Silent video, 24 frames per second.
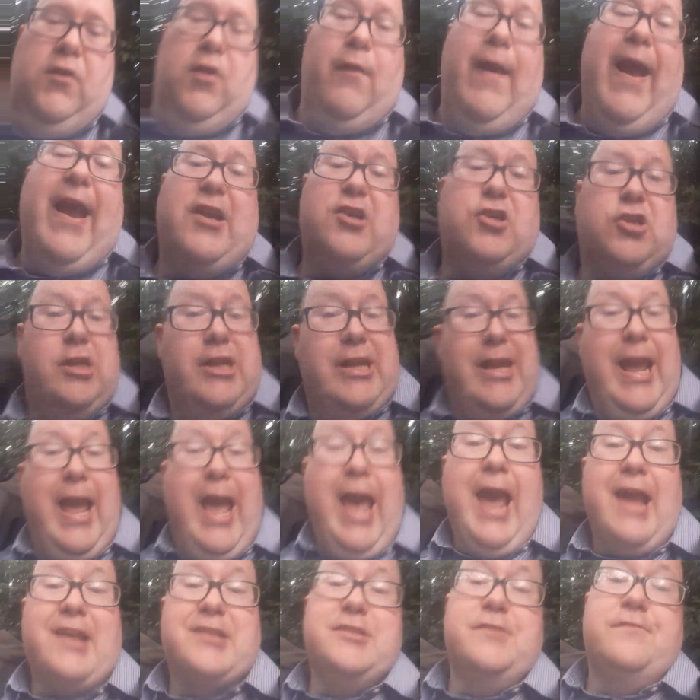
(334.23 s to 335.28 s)
actually
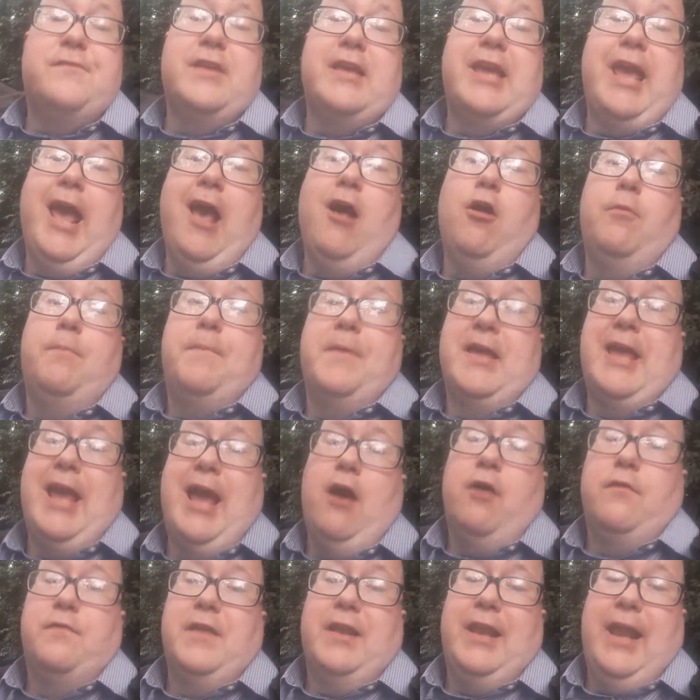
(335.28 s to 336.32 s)
actively helping
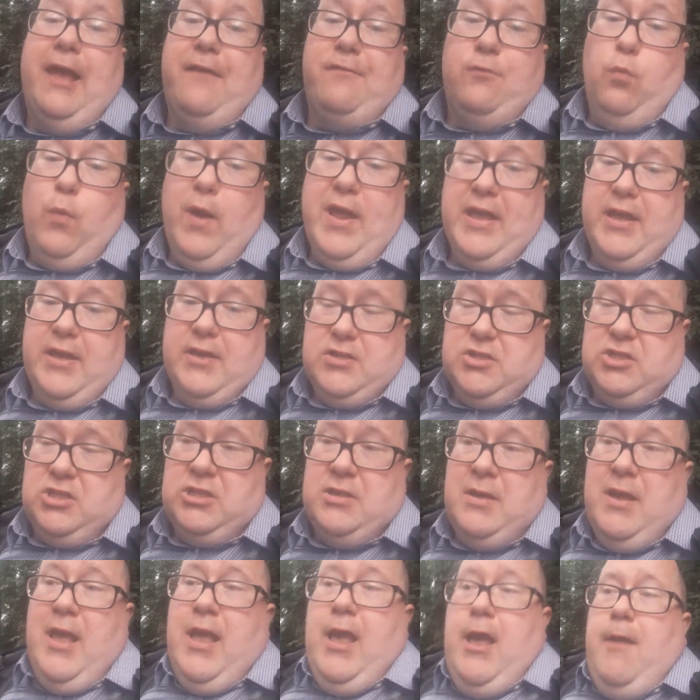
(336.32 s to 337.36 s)
out the
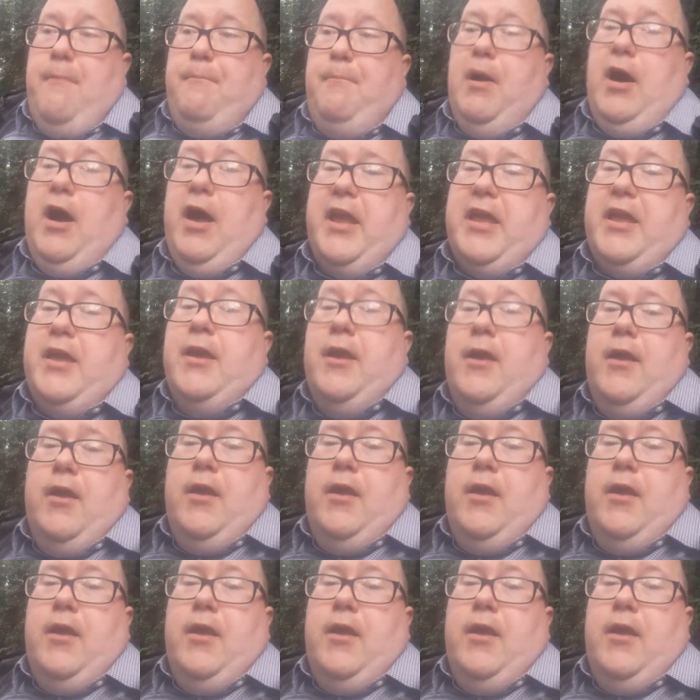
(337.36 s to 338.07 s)
left-wingers by,